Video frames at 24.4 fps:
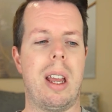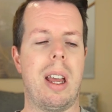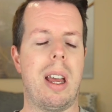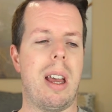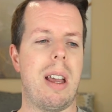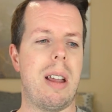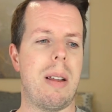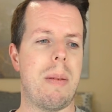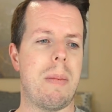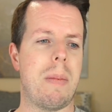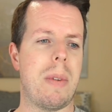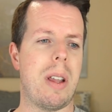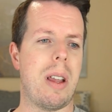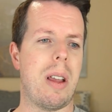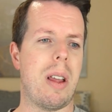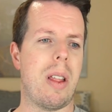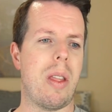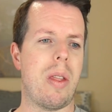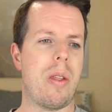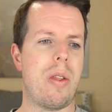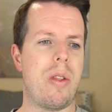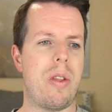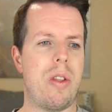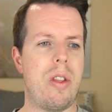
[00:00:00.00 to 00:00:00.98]

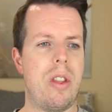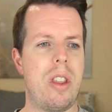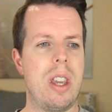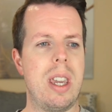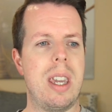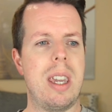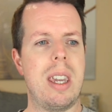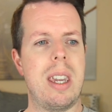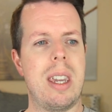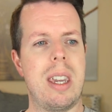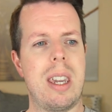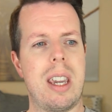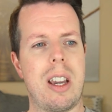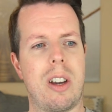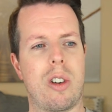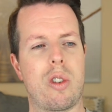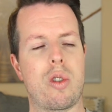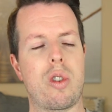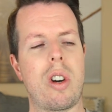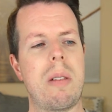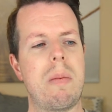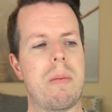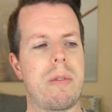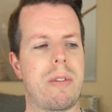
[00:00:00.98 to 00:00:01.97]
The
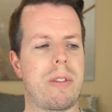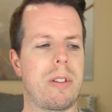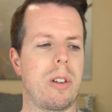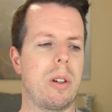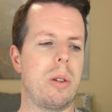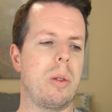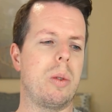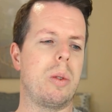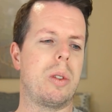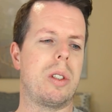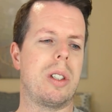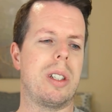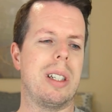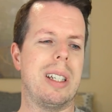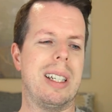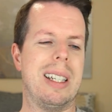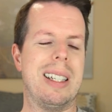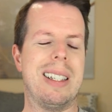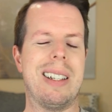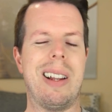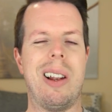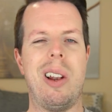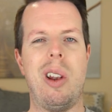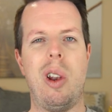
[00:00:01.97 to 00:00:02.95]
grapefruit
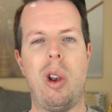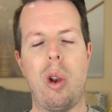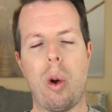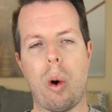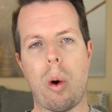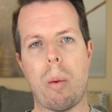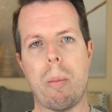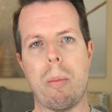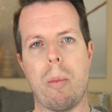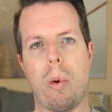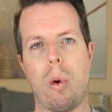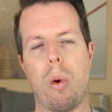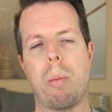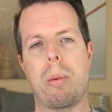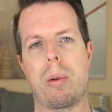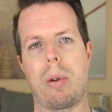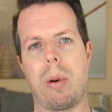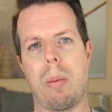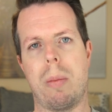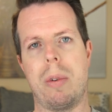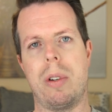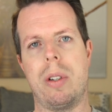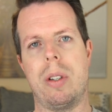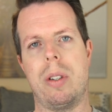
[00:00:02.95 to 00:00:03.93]
is a lot more
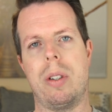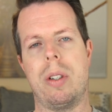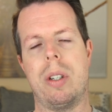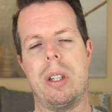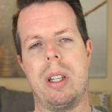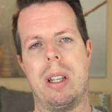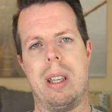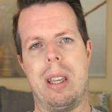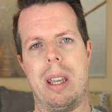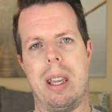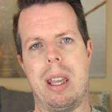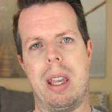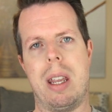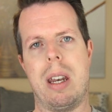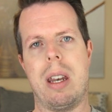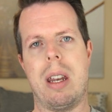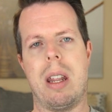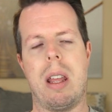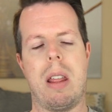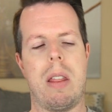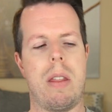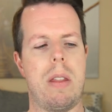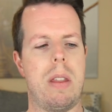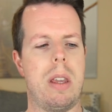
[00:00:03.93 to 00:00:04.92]
prominent
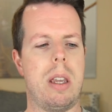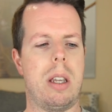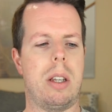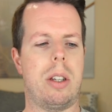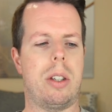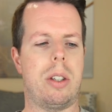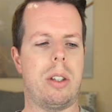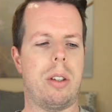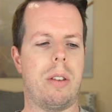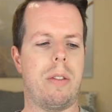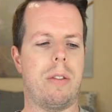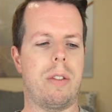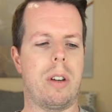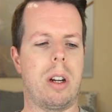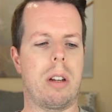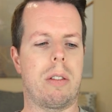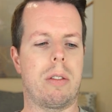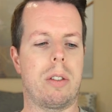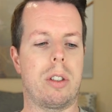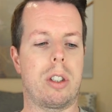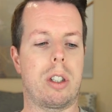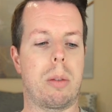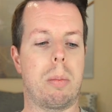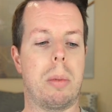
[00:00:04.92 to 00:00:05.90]
in this
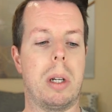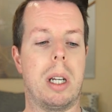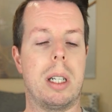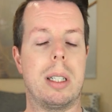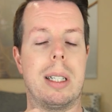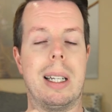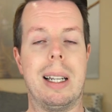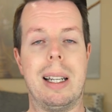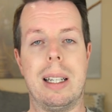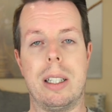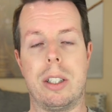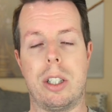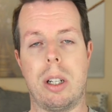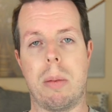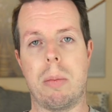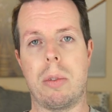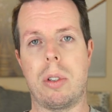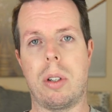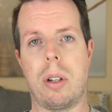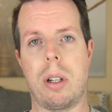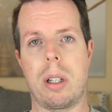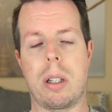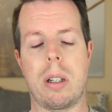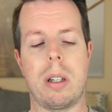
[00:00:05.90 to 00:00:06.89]
fragrance compared to the Le Gemme
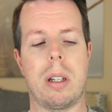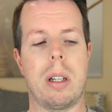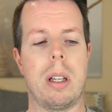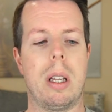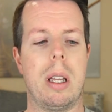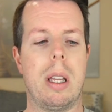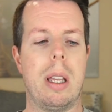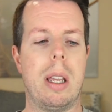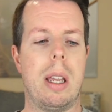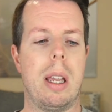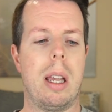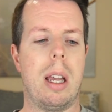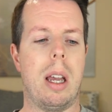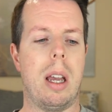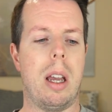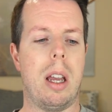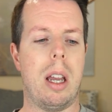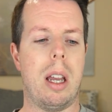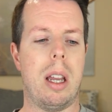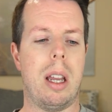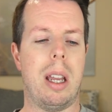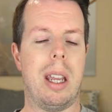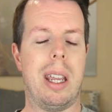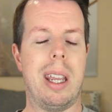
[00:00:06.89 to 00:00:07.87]

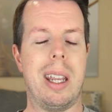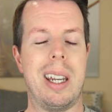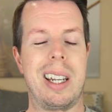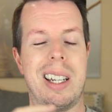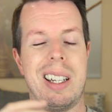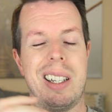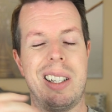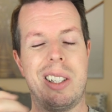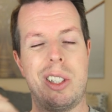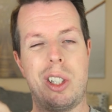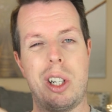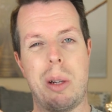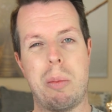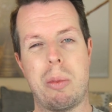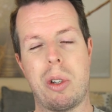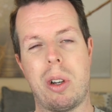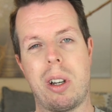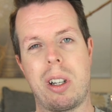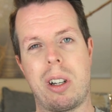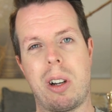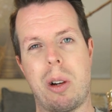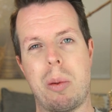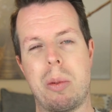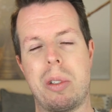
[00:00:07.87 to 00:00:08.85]
TYGAR. In the Le Gemme
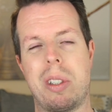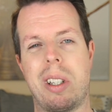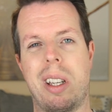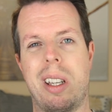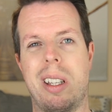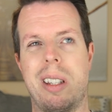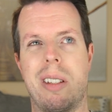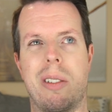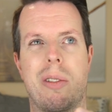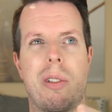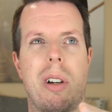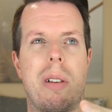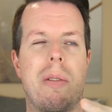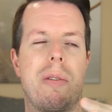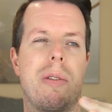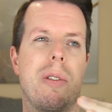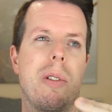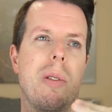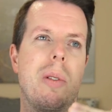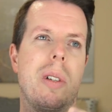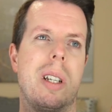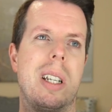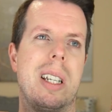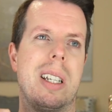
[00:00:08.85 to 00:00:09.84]
TYGAR, I would say the
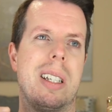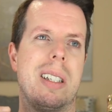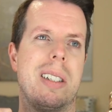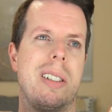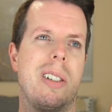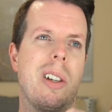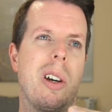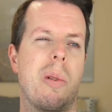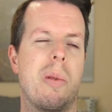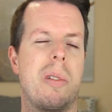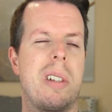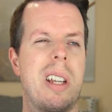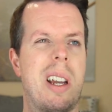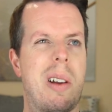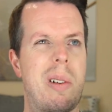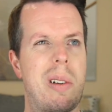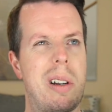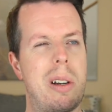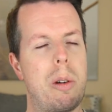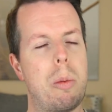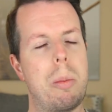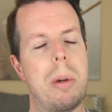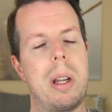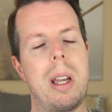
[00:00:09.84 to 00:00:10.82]
grapefruit is dialed down a
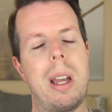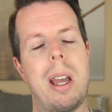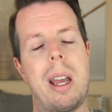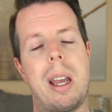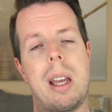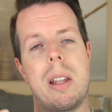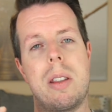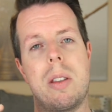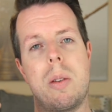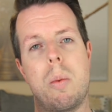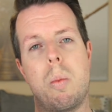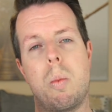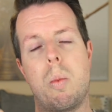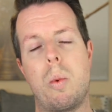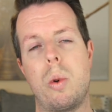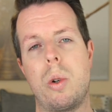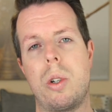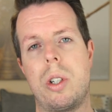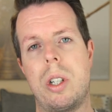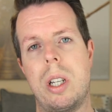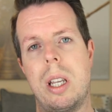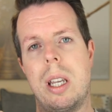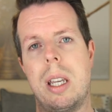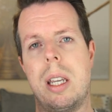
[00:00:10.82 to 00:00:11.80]
little bit and the
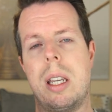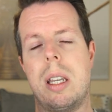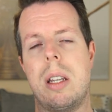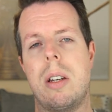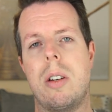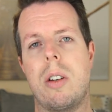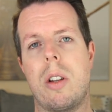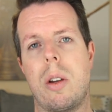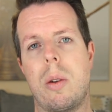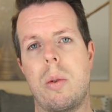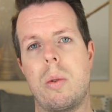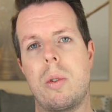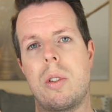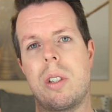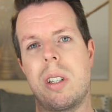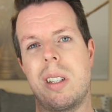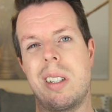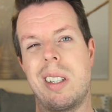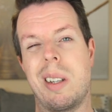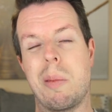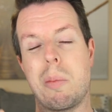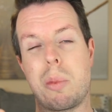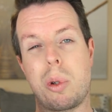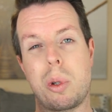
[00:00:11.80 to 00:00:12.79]
woody notes and
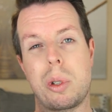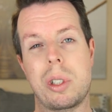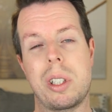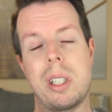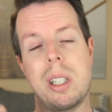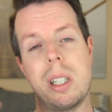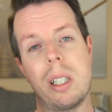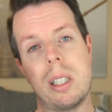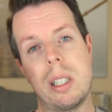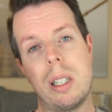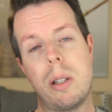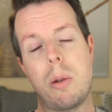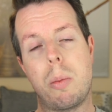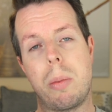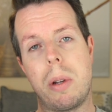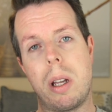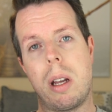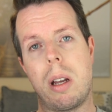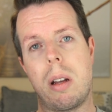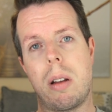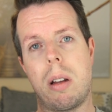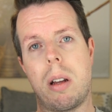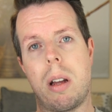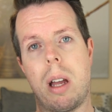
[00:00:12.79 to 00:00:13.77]
the ambroxan is a little
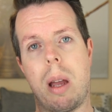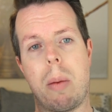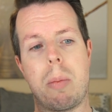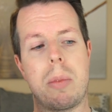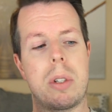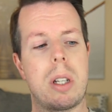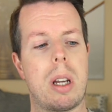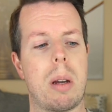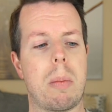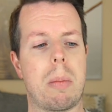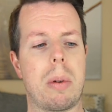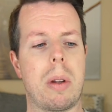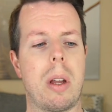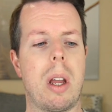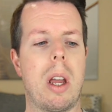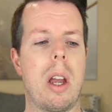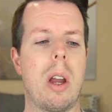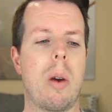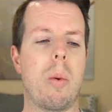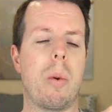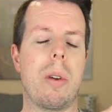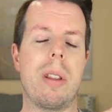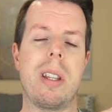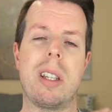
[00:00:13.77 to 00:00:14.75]
bit amped up.
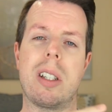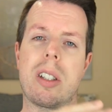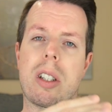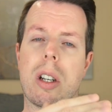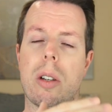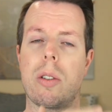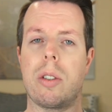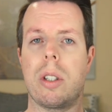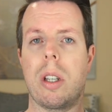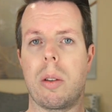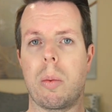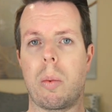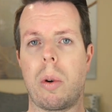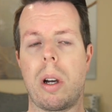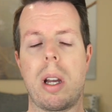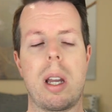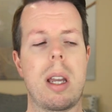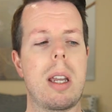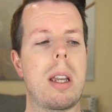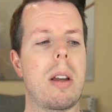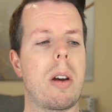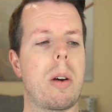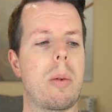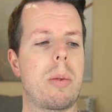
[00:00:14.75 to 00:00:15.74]
But this goes the other
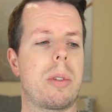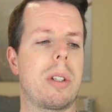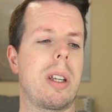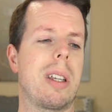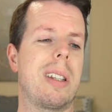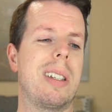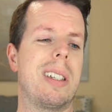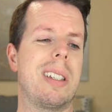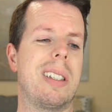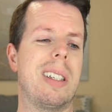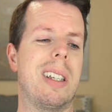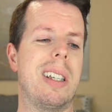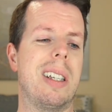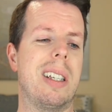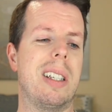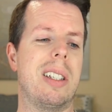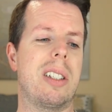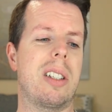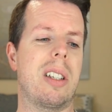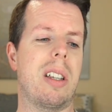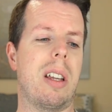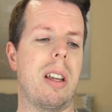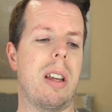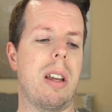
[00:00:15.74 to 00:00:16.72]
way. I would say this
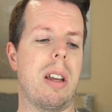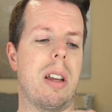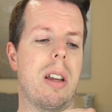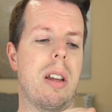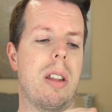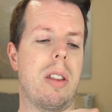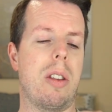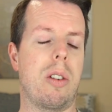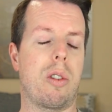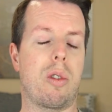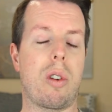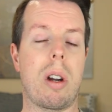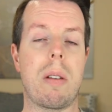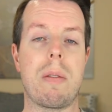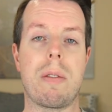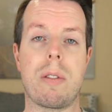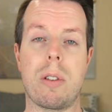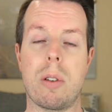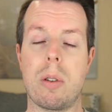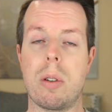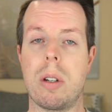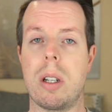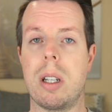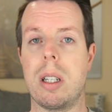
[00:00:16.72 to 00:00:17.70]
is the
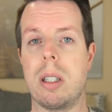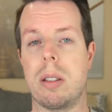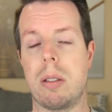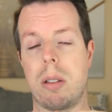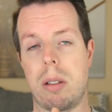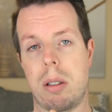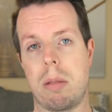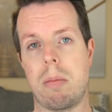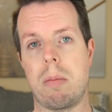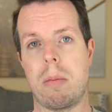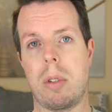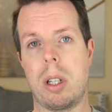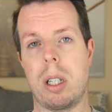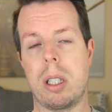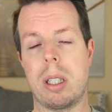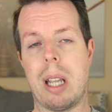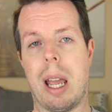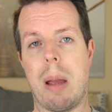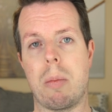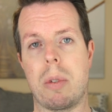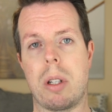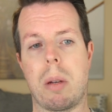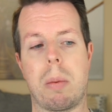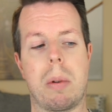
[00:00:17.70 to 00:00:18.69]
grapefruit is
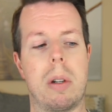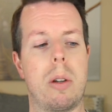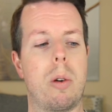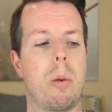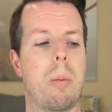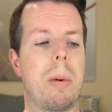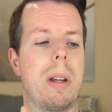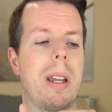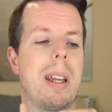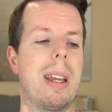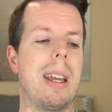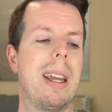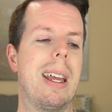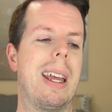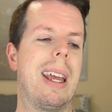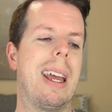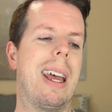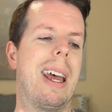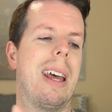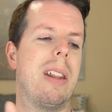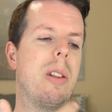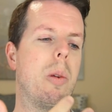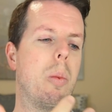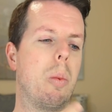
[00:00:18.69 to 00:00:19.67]
amped up a little bit
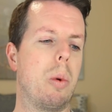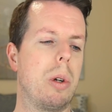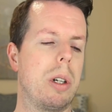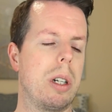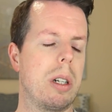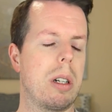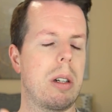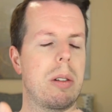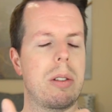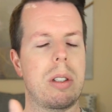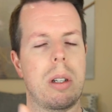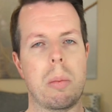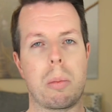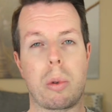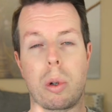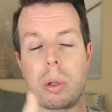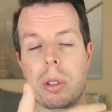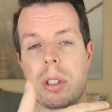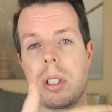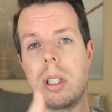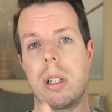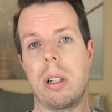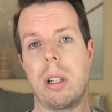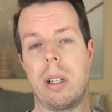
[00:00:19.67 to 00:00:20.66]
and the woody notes and
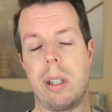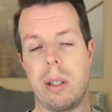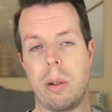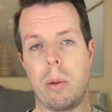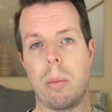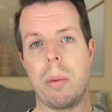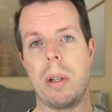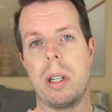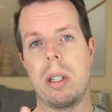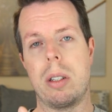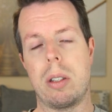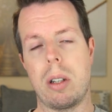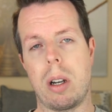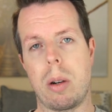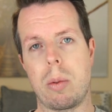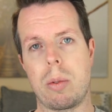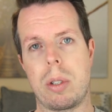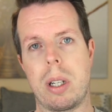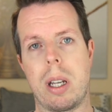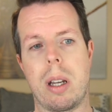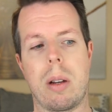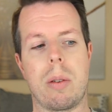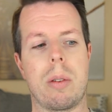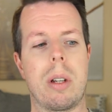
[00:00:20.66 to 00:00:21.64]
ambroxan a little bit dialed
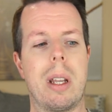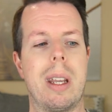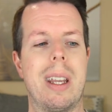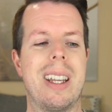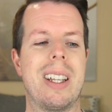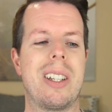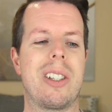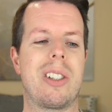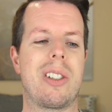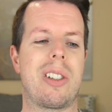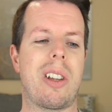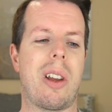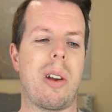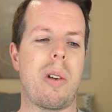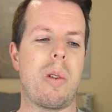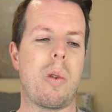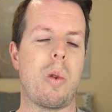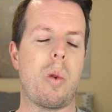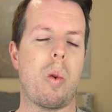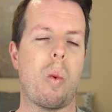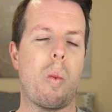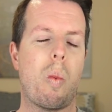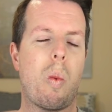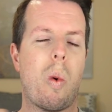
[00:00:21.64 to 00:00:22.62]
down.
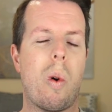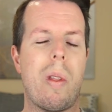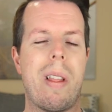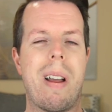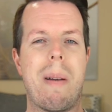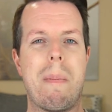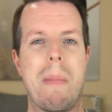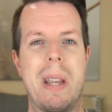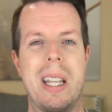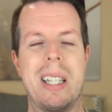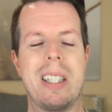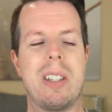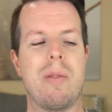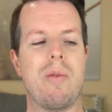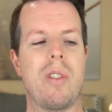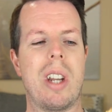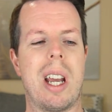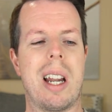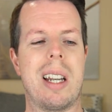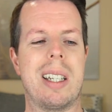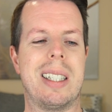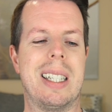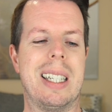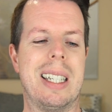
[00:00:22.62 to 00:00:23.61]
So what that means in
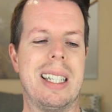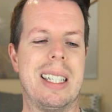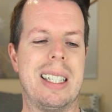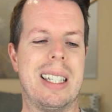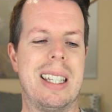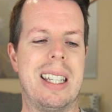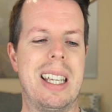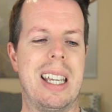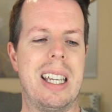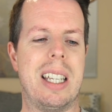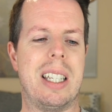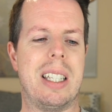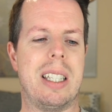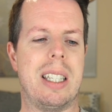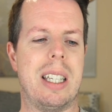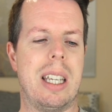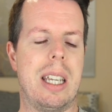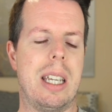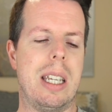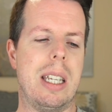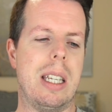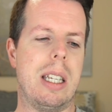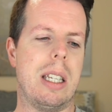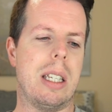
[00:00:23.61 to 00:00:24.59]
reality is this
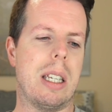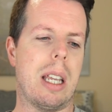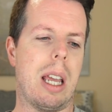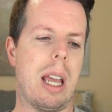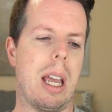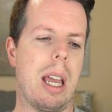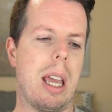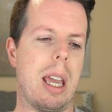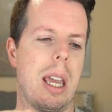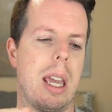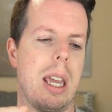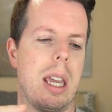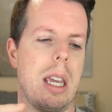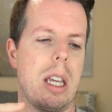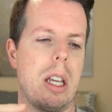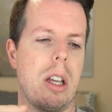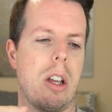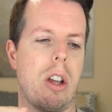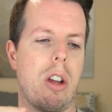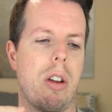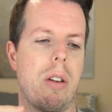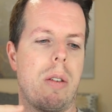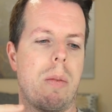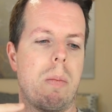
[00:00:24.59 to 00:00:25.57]
is a
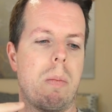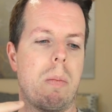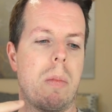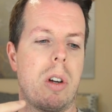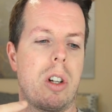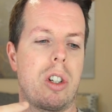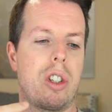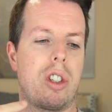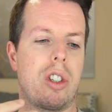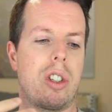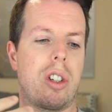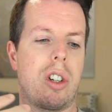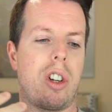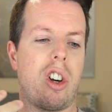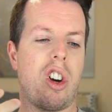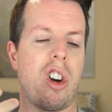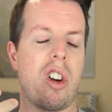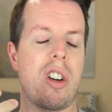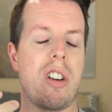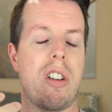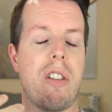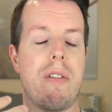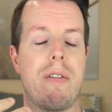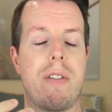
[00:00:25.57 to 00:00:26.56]
much
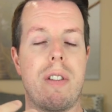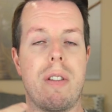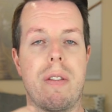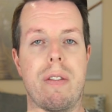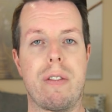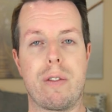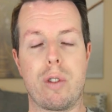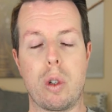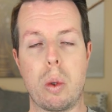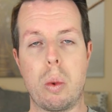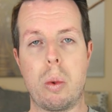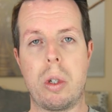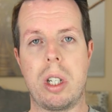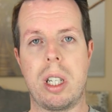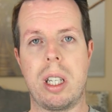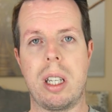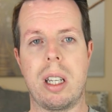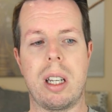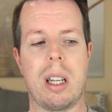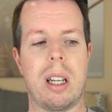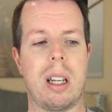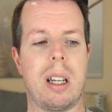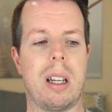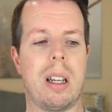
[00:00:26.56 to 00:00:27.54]
kind of
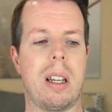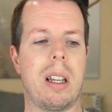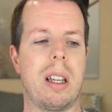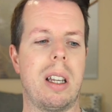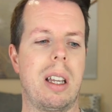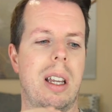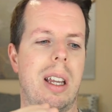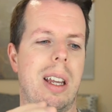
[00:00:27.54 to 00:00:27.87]
fruitier,